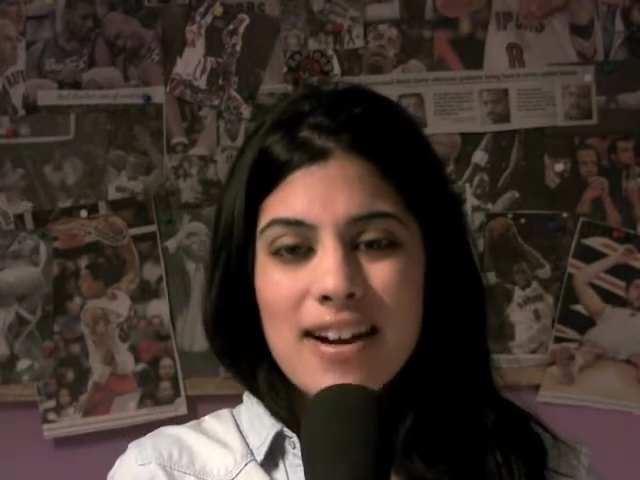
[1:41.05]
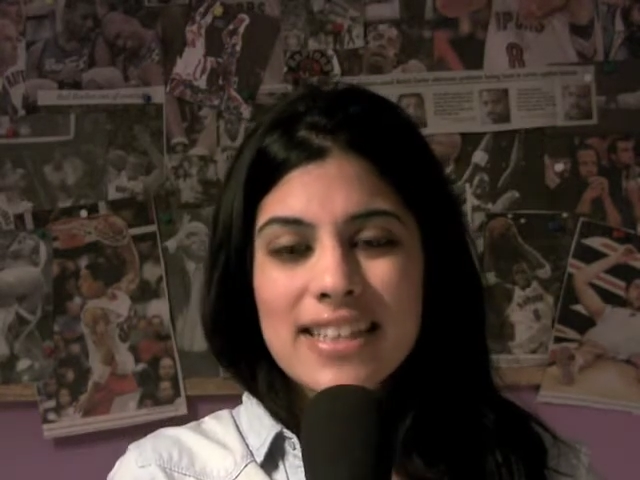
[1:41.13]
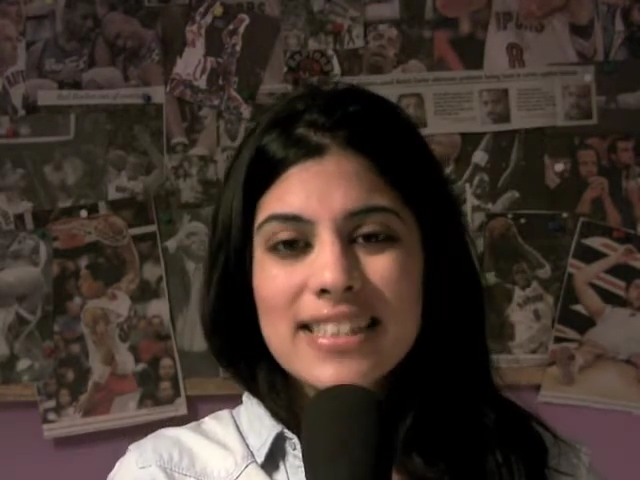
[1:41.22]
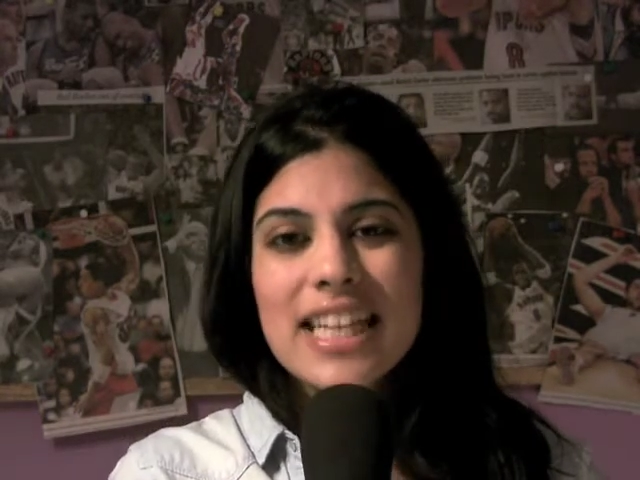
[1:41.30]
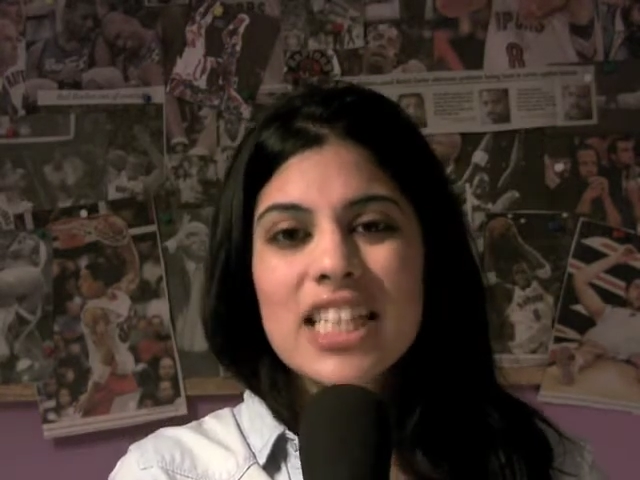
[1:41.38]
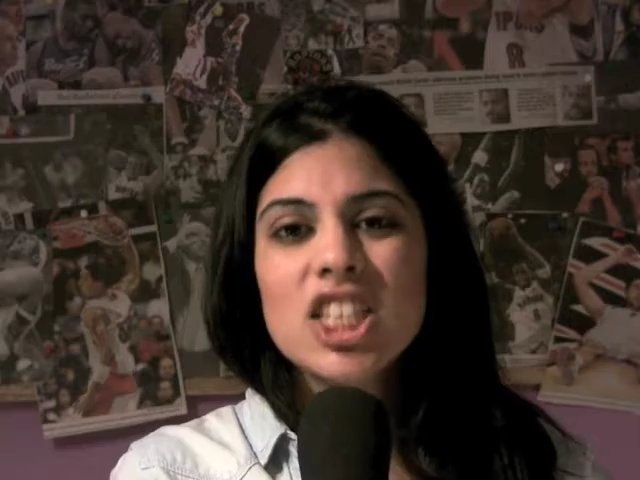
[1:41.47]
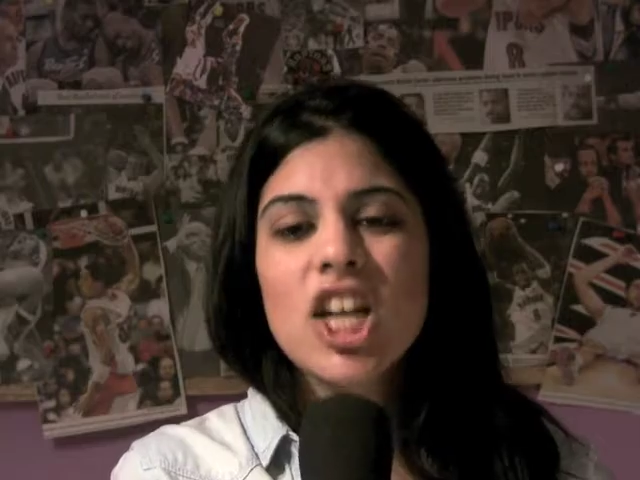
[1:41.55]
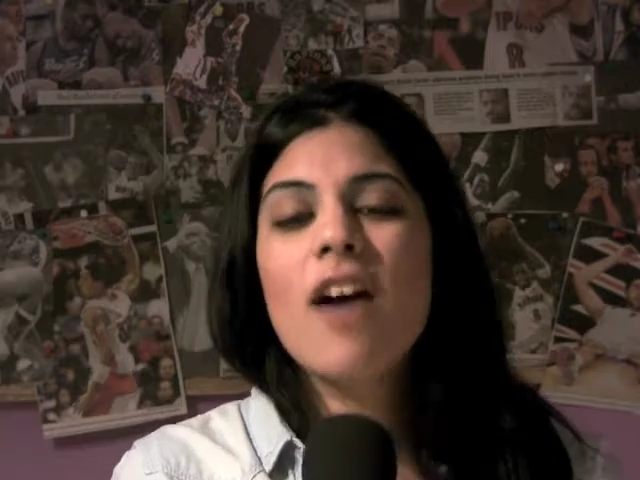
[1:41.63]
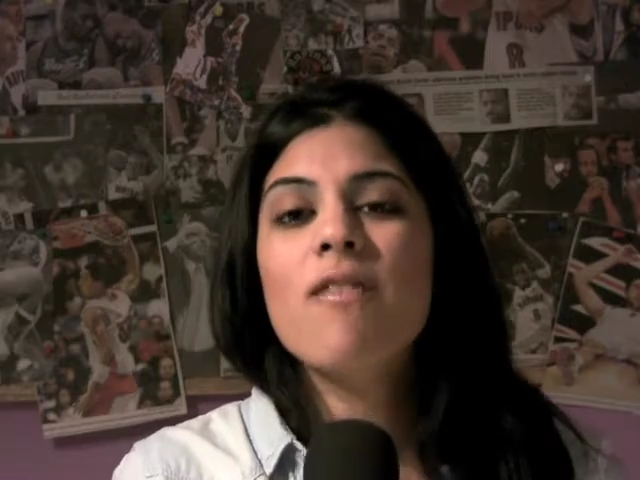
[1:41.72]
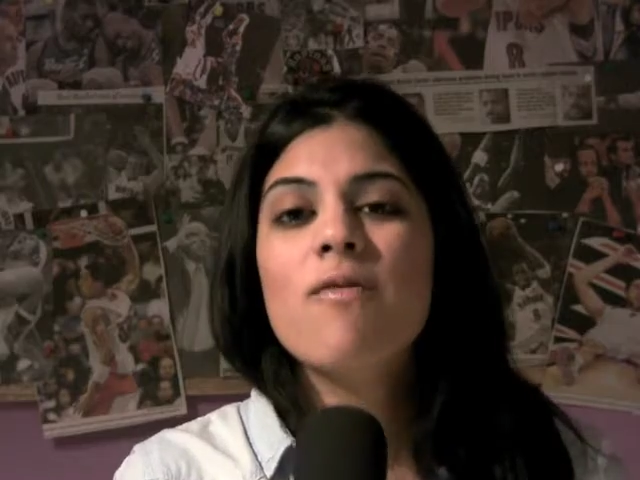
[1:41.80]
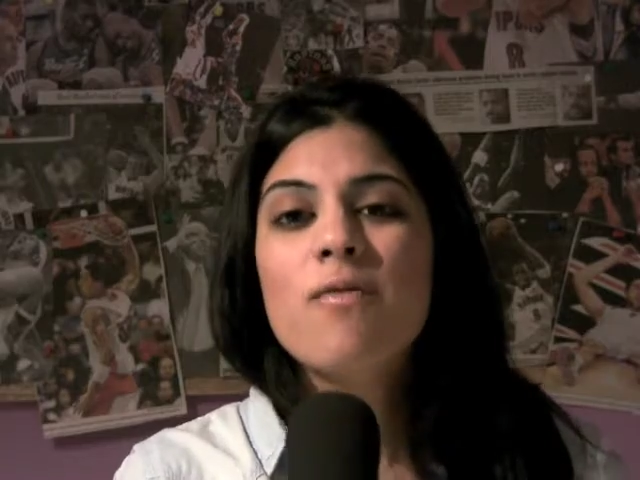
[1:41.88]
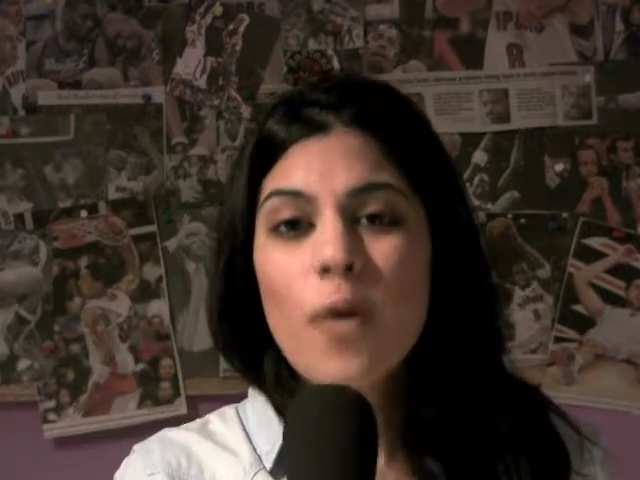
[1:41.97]
as they
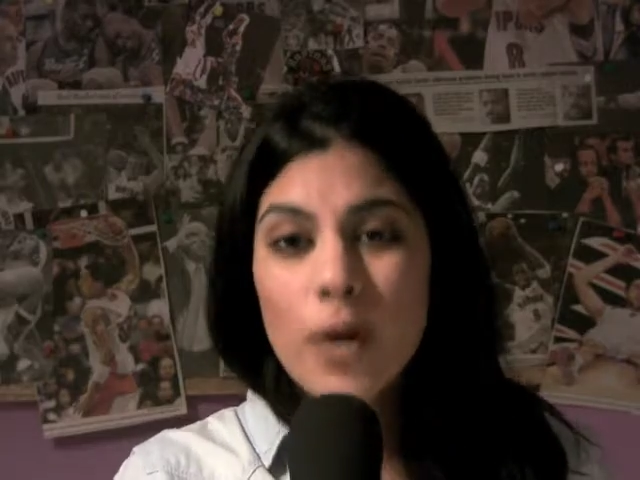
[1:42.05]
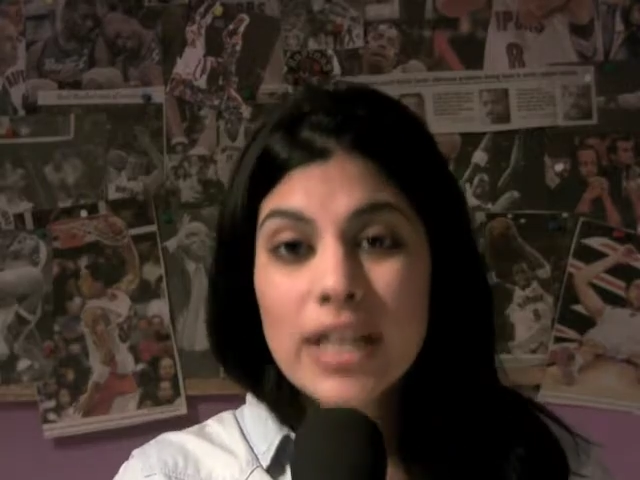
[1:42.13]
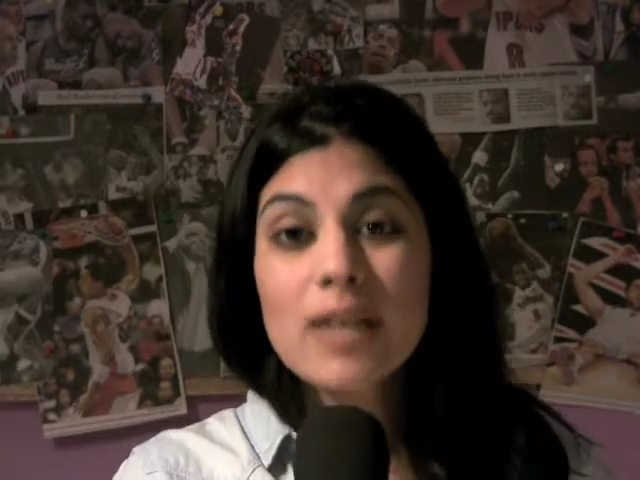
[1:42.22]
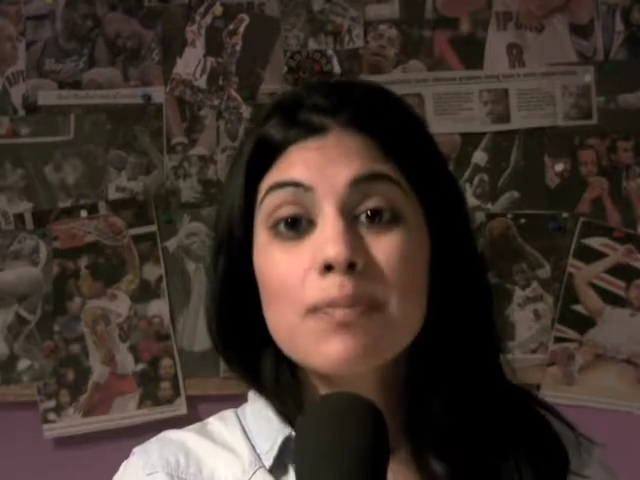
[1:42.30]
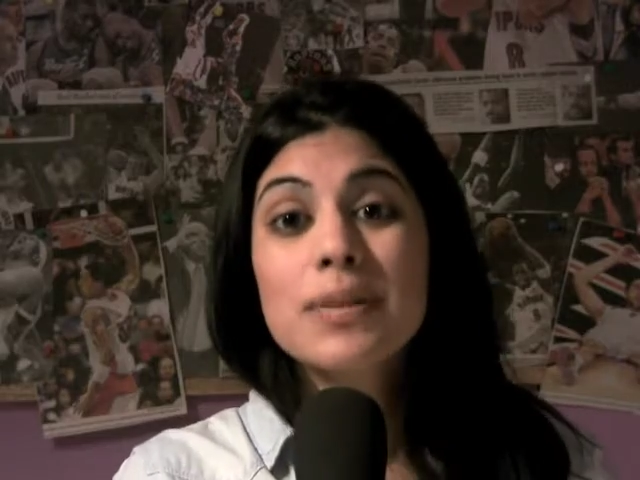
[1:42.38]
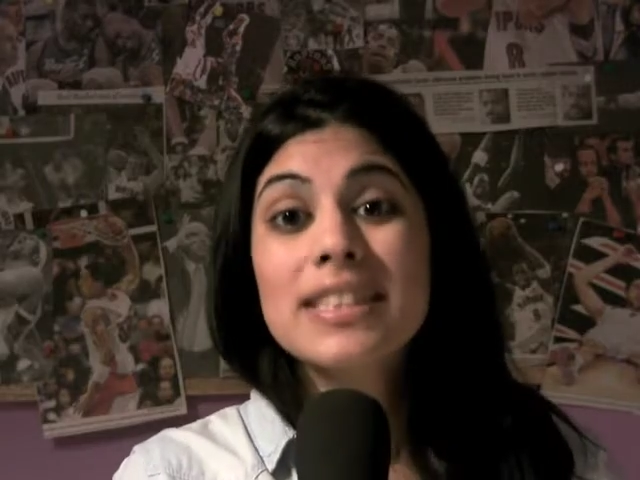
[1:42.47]
shot 40%